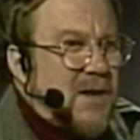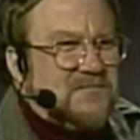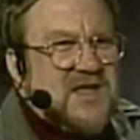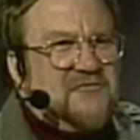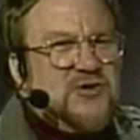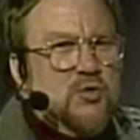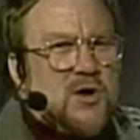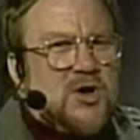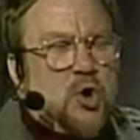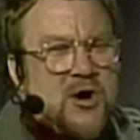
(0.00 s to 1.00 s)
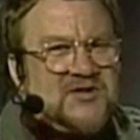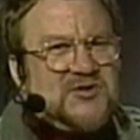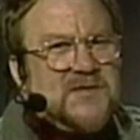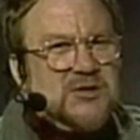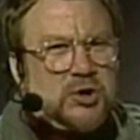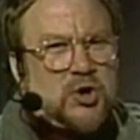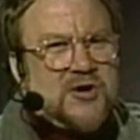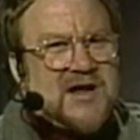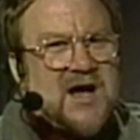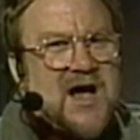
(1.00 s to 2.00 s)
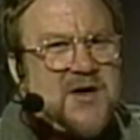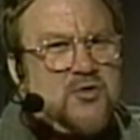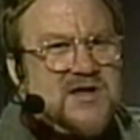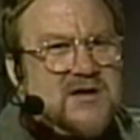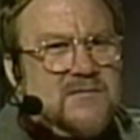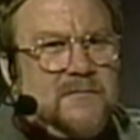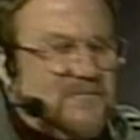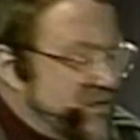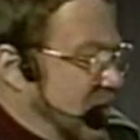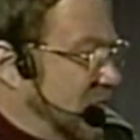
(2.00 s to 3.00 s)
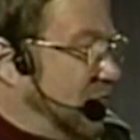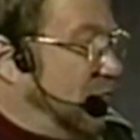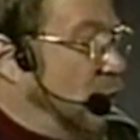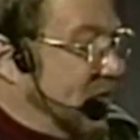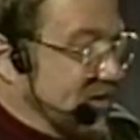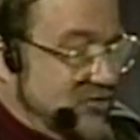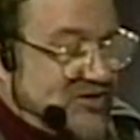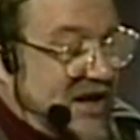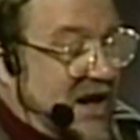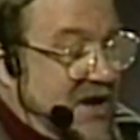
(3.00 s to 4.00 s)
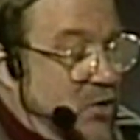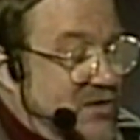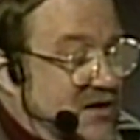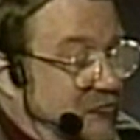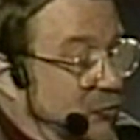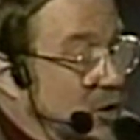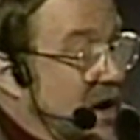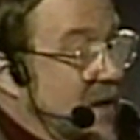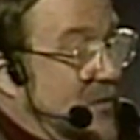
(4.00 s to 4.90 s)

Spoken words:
If you were going to be learning Ionian number 4, then you'd take Ionian 4,